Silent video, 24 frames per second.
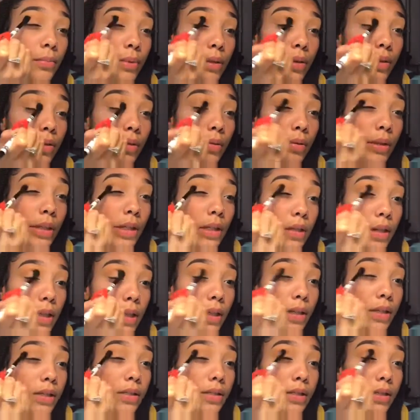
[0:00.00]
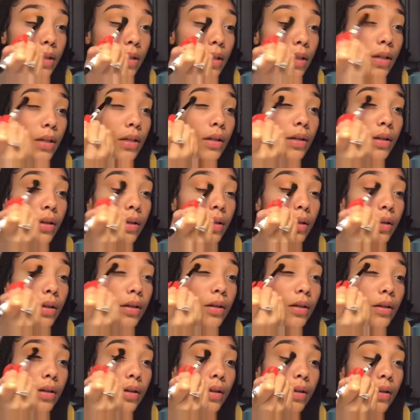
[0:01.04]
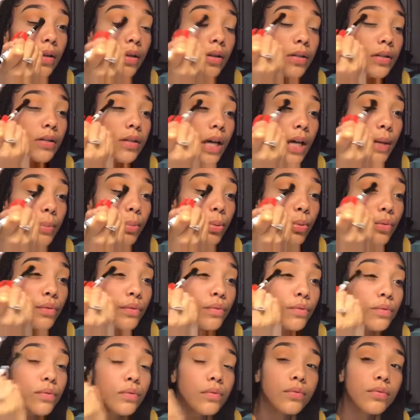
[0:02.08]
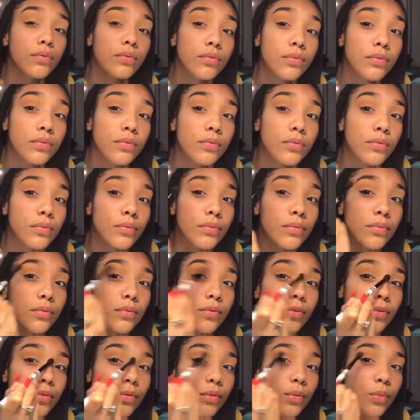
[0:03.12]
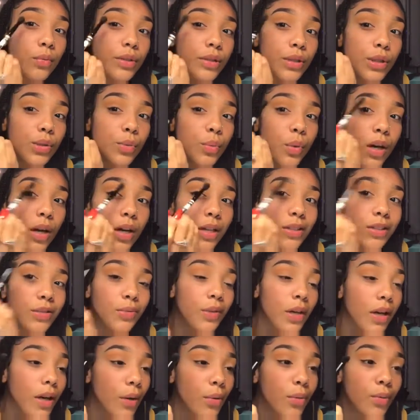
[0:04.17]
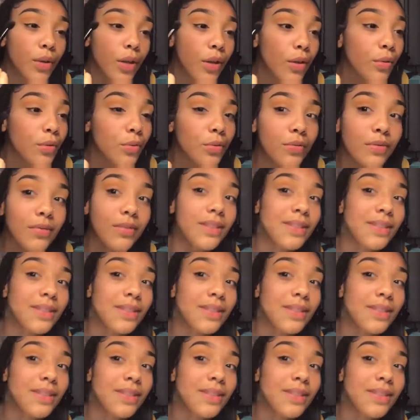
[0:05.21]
be going in like a C type of wishy-wash, I don't know.